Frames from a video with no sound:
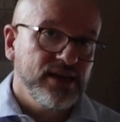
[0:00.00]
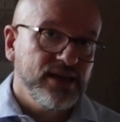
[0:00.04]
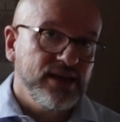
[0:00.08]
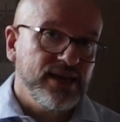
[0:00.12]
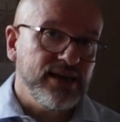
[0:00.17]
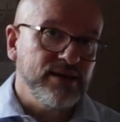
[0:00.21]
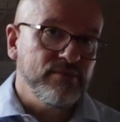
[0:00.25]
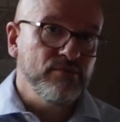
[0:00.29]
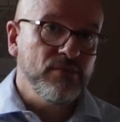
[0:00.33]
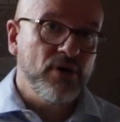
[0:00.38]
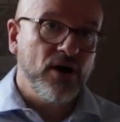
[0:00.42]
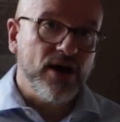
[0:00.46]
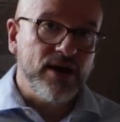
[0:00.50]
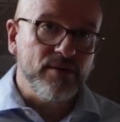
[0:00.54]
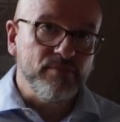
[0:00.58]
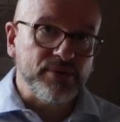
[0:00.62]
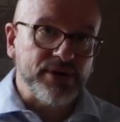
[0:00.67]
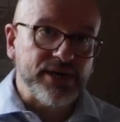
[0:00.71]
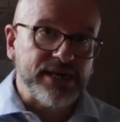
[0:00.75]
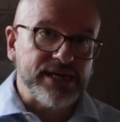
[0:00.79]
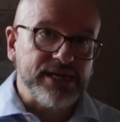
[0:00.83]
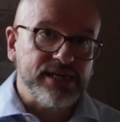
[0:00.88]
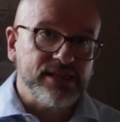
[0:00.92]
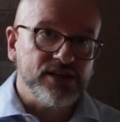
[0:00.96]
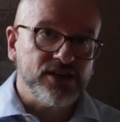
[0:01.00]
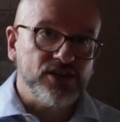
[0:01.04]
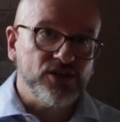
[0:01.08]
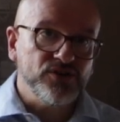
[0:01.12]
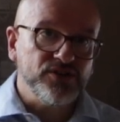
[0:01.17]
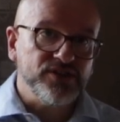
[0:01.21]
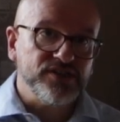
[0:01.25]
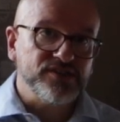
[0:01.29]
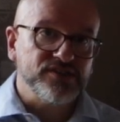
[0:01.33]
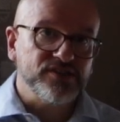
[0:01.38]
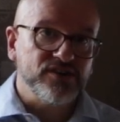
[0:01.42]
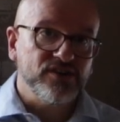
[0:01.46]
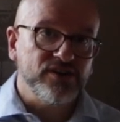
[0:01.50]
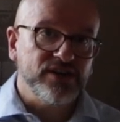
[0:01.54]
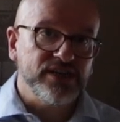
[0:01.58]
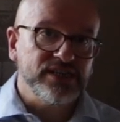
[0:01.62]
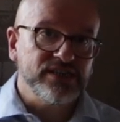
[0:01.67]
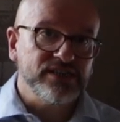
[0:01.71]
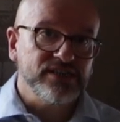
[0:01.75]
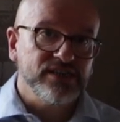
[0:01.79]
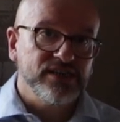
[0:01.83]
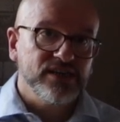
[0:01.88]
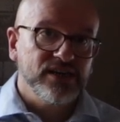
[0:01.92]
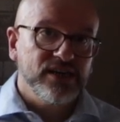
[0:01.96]
It might be that you
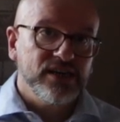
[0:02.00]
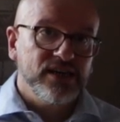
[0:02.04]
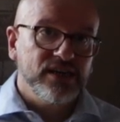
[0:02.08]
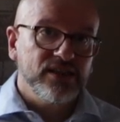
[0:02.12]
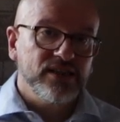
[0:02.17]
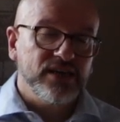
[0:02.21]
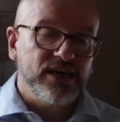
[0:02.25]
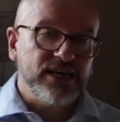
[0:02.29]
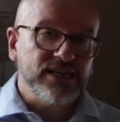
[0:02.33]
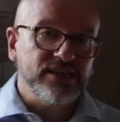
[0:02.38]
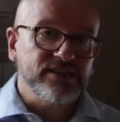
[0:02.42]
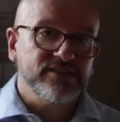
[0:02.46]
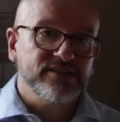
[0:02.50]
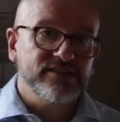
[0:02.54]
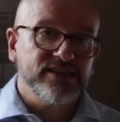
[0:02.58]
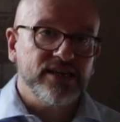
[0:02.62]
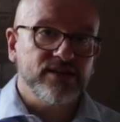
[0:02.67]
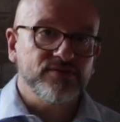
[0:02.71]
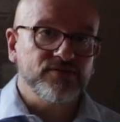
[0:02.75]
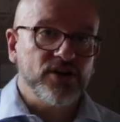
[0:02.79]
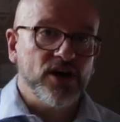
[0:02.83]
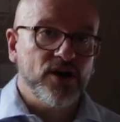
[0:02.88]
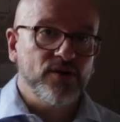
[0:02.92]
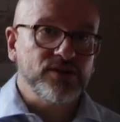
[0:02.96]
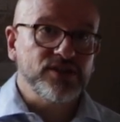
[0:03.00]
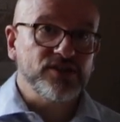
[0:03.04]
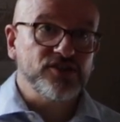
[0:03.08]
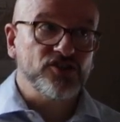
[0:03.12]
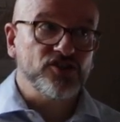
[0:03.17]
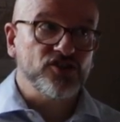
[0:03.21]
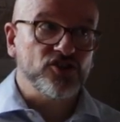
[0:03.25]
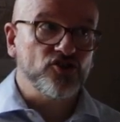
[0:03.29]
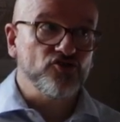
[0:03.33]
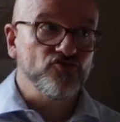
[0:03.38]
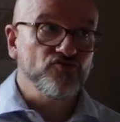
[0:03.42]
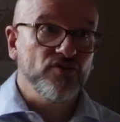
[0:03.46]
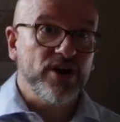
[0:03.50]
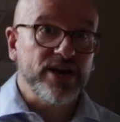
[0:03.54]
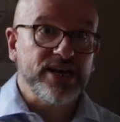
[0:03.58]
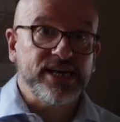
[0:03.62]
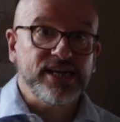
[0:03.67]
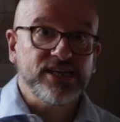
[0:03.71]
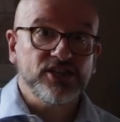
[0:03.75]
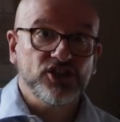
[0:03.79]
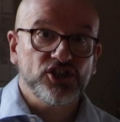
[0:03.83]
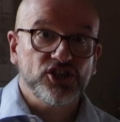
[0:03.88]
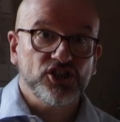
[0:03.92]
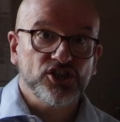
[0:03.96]
decide that instead of going to
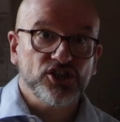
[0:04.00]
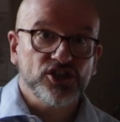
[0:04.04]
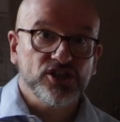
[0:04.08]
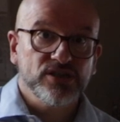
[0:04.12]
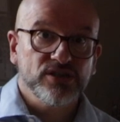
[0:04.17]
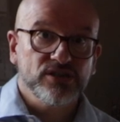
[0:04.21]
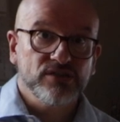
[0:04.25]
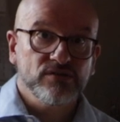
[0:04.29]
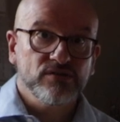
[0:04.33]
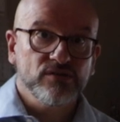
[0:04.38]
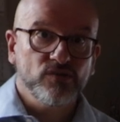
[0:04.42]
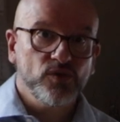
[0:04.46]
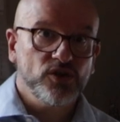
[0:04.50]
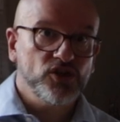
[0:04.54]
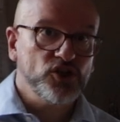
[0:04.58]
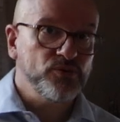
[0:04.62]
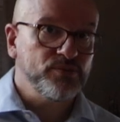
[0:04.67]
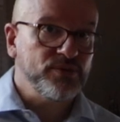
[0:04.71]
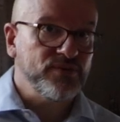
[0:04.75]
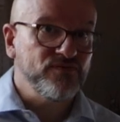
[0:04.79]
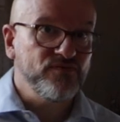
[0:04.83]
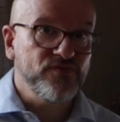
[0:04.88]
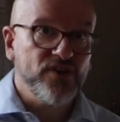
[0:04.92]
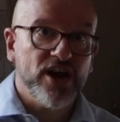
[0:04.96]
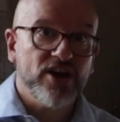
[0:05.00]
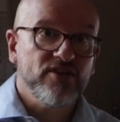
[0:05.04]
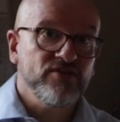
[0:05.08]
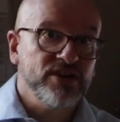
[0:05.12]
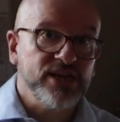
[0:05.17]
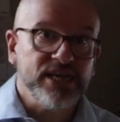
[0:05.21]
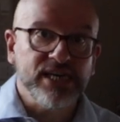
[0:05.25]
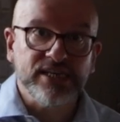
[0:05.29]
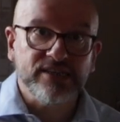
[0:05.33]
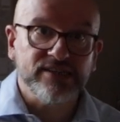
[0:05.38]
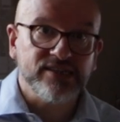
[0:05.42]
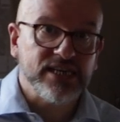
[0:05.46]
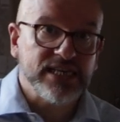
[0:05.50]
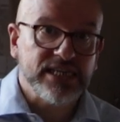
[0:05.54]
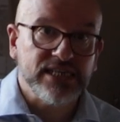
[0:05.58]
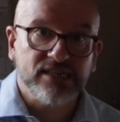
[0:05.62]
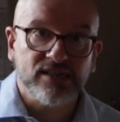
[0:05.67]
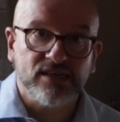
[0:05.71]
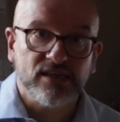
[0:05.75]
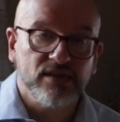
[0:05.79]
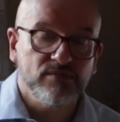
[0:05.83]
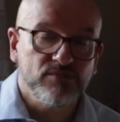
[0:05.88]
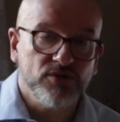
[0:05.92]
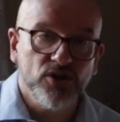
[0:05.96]
Greenwich, which would be very easily
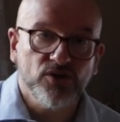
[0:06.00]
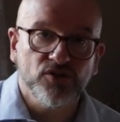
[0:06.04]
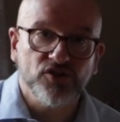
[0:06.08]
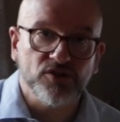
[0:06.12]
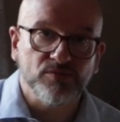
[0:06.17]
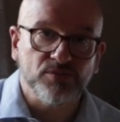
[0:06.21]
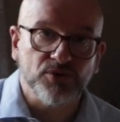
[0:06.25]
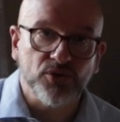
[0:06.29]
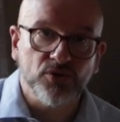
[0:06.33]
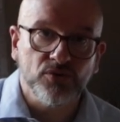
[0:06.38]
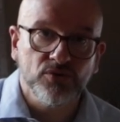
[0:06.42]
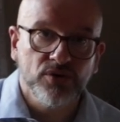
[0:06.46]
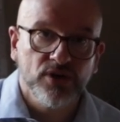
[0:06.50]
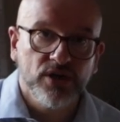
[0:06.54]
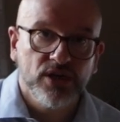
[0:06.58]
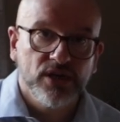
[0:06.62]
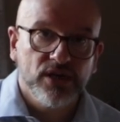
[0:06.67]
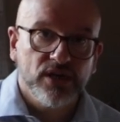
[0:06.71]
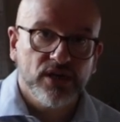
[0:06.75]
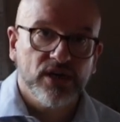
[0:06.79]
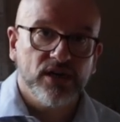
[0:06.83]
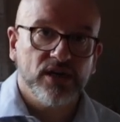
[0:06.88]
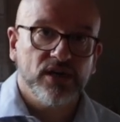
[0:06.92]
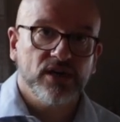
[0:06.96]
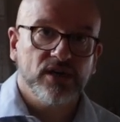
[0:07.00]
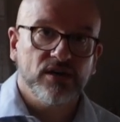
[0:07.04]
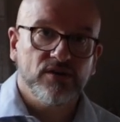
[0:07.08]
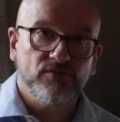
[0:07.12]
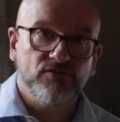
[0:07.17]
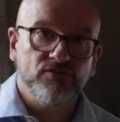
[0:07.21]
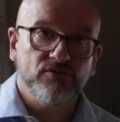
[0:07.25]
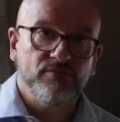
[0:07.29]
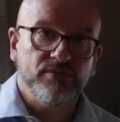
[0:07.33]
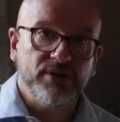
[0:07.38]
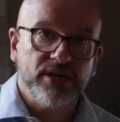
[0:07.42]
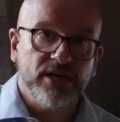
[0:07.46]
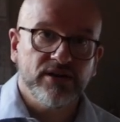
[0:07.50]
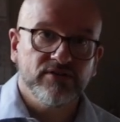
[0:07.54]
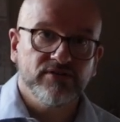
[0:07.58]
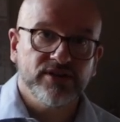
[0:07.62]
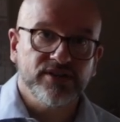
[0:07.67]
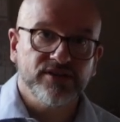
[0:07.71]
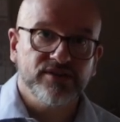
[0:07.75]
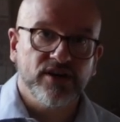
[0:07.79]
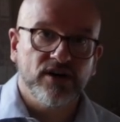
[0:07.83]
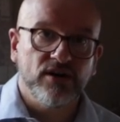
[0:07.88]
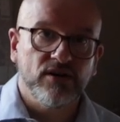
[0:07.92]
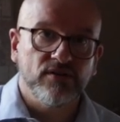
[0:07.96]
commutable uh, from here
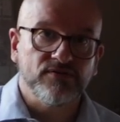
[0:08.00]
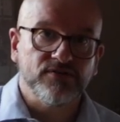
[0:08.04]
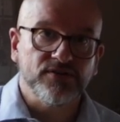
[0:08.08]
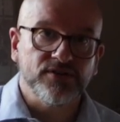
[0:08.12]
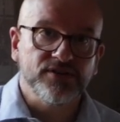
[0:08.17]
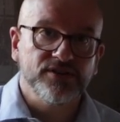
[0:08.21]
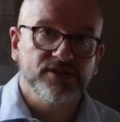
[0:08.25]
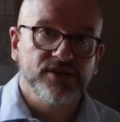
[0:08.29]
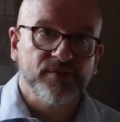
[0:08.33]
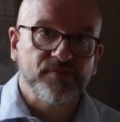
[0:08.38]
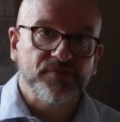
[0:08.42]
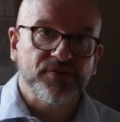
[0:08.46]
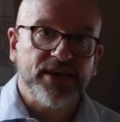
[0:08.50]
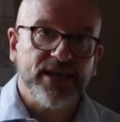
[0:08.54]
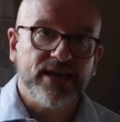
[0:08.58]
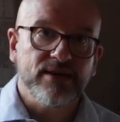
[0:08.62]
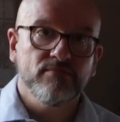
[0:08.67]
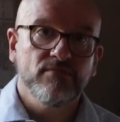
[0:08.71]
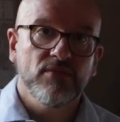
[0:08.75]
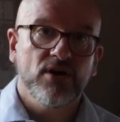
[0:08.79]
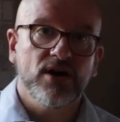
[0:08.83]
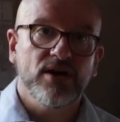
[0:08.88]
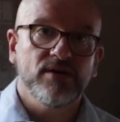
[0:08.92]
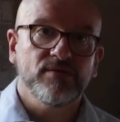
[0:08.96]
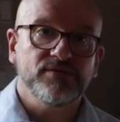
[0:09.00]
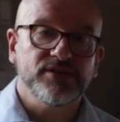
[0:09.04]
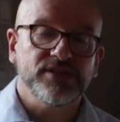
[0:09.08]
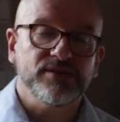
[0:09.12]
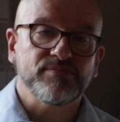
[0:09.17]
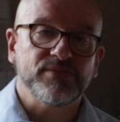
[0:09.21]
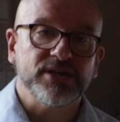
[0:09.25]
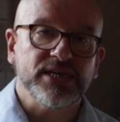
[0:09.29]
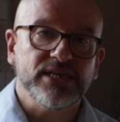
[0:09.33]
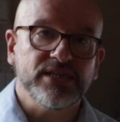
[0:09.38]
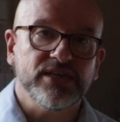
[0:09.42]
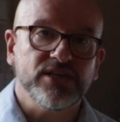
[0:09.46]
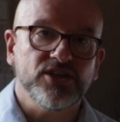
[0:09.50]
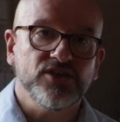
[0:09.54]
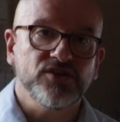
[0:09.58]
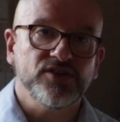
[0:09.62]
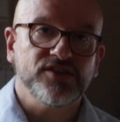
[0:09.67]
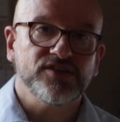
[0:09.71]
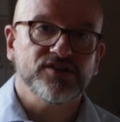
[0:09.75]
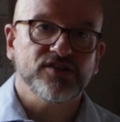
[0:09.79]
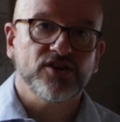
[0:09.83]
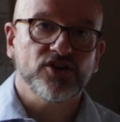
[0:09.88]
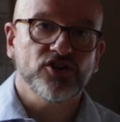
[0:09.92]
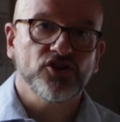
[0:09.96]
in Dartford, it might be that you
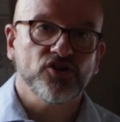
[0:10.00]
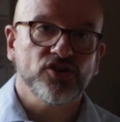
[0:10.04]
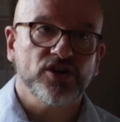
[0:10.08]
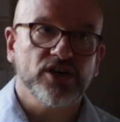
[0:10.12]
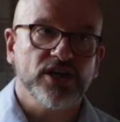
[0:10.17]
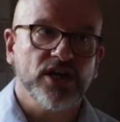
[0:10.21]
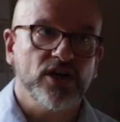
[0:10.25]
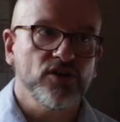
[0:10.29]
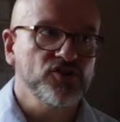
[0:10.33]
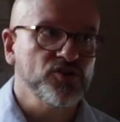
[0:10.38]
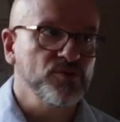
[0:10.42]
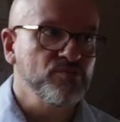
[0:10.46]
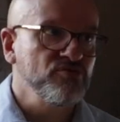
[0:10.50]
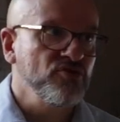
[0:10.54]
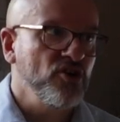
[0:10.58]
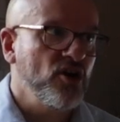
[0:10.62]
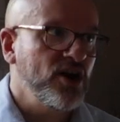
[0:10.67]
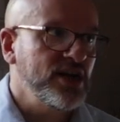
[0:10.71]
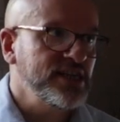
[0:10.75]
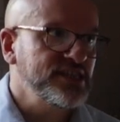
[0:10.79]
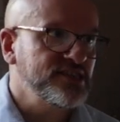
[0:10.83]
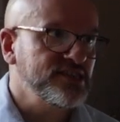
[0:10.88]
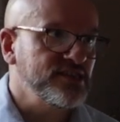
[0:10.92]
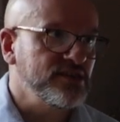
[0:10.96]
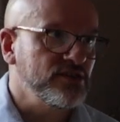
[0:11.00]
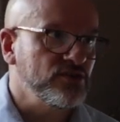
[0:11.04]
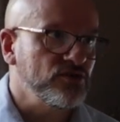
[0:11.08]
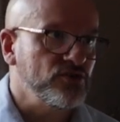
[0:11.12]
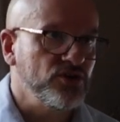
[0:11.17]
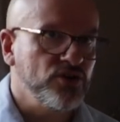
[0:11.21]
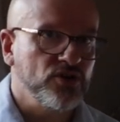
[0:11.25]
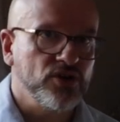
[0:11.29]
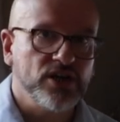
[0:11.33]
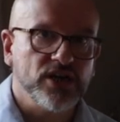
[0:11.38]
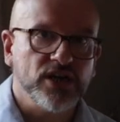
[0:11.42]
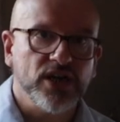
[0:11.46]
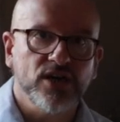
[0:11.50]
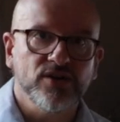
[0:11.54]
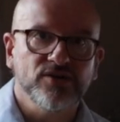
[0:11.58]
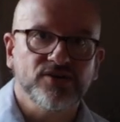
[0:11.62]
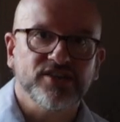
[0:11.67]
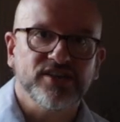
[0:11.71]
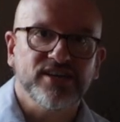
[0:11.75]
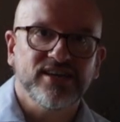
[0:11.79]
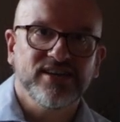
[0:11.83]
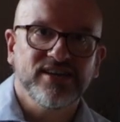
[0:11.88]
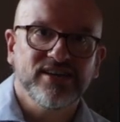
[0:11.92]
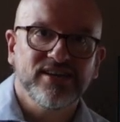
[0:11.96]
decide you're going to go to Brighton or you're going to go
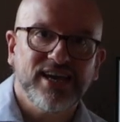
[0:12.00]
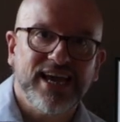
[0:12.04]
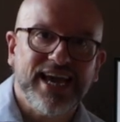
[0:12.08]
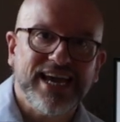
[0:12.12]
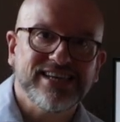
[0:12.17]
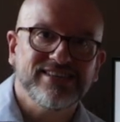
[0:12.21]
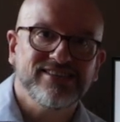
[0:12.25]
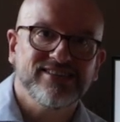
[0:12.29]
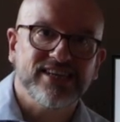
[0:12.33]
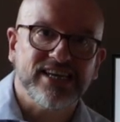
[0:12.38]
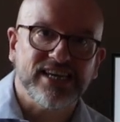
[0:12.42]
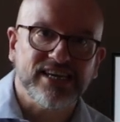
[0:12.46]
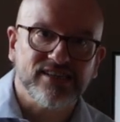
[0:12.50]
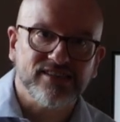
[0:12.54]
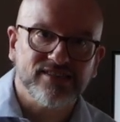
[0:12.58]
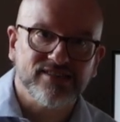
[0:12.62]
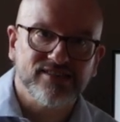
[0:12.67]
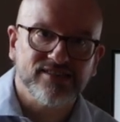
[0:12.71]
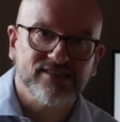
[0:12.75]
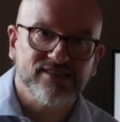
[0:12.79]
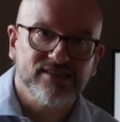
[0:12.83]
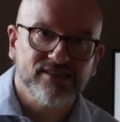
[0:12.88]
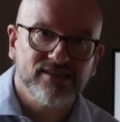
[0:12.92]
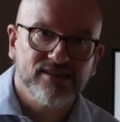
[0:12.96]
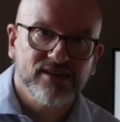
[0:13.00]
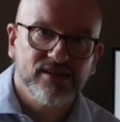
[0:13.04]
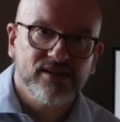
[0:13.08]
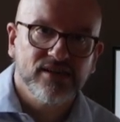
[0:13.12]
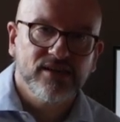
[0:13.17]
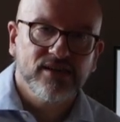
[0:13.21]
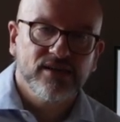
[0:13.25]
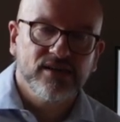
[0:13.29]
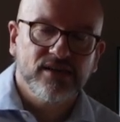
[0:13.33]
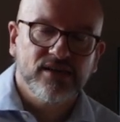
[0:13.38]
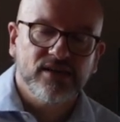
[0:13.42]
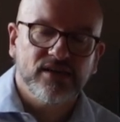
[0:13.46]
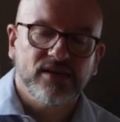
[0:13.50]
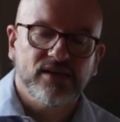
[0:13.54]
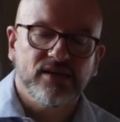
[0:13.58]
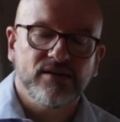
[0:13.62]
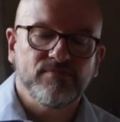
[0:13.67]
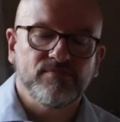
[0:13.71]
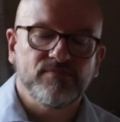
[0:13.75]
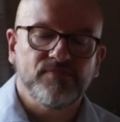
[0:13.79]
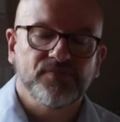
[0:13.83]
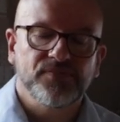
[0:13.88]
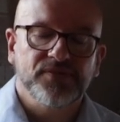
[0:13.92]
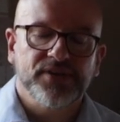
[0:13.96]
to Essex
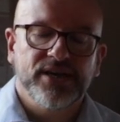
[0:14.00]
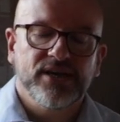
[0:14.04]
um,